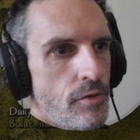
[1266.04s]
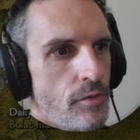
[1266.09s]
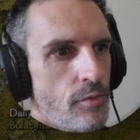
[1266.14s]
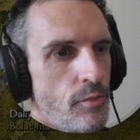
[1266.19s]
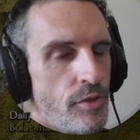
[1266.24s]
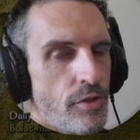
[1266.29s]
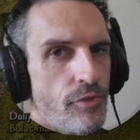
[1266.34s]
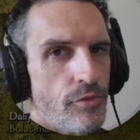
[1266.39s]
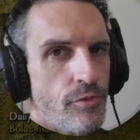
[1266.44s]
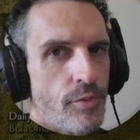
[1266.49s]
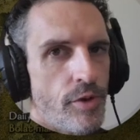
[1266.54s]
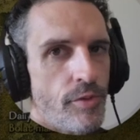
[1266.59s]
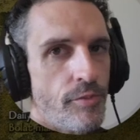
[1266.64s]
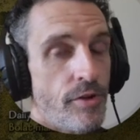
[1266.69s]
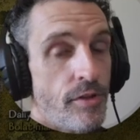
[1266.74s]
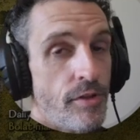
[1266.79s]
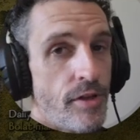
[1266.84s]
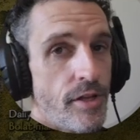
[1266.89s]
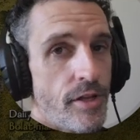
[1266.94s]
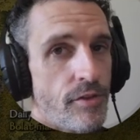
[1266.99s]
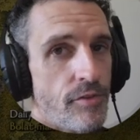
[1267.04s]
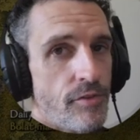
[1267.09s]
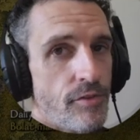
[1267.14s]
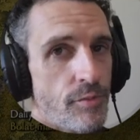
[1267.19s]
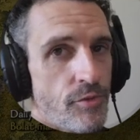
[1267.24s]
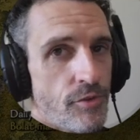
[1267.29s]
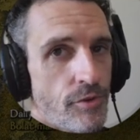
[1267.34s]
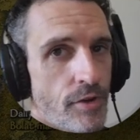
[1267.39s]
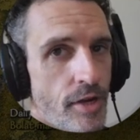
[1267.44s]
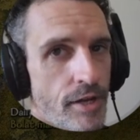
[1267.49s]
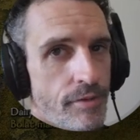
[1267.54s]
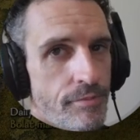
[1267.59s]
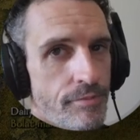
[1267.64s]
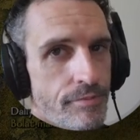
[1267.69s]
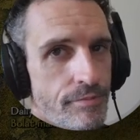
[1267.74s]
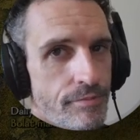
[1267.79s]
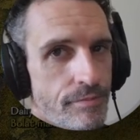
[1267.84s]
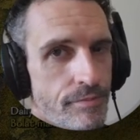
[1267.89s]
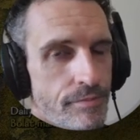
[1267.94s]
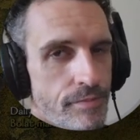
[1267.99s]
Please remember to like and subscribe.
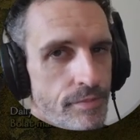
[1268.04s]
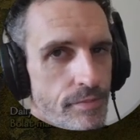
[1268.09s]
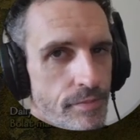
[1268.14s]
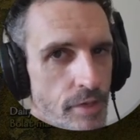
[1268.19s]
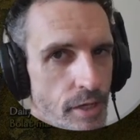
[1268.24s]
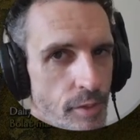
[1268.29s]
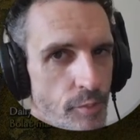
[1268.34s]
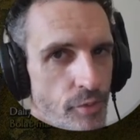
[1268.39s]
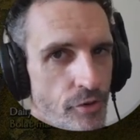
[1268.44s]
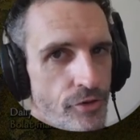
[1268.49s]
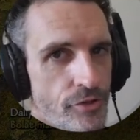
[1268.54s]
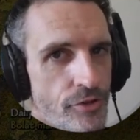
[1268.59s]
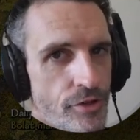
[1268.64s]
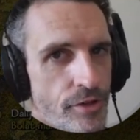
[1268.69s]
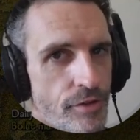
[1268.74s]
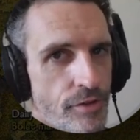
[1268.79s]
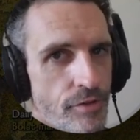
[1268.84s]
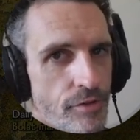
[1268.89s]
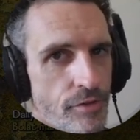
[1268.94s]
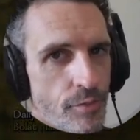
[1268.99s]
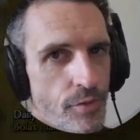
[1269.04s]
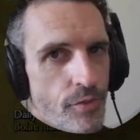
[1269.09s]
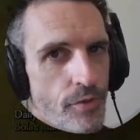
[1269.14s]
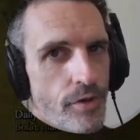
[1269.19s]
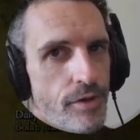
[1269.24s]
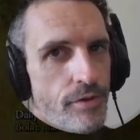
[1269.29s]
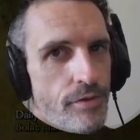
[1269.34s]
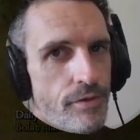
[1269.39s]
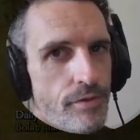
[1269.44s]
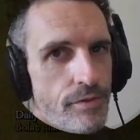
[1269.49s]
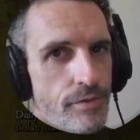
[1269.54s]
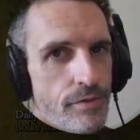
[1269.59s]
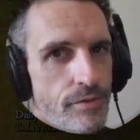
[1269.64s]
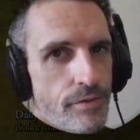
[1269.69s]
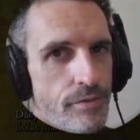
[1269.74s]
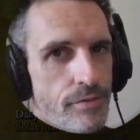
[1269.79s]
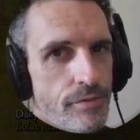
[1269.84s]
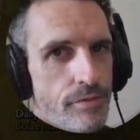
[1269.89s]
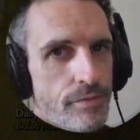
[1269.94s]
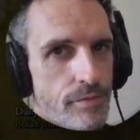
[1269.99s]
I appreciate the support.
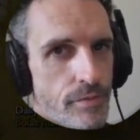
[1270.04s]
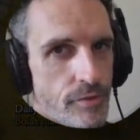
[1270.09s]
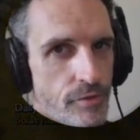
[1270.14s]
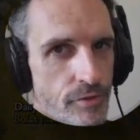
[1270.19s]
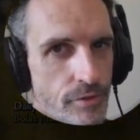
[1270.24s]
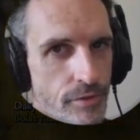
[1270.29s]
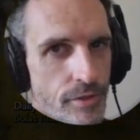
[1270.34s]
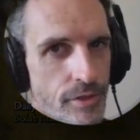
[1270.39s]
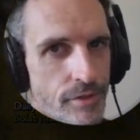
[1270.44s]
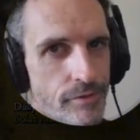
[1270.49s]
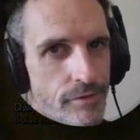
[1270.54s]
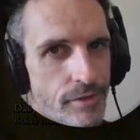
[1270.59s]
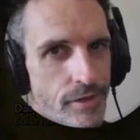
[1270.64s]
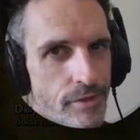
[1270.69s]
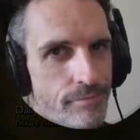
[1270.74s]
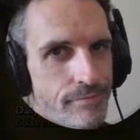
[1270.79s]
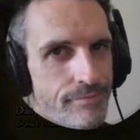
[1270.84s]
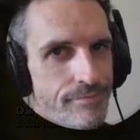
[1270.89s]
Until next time.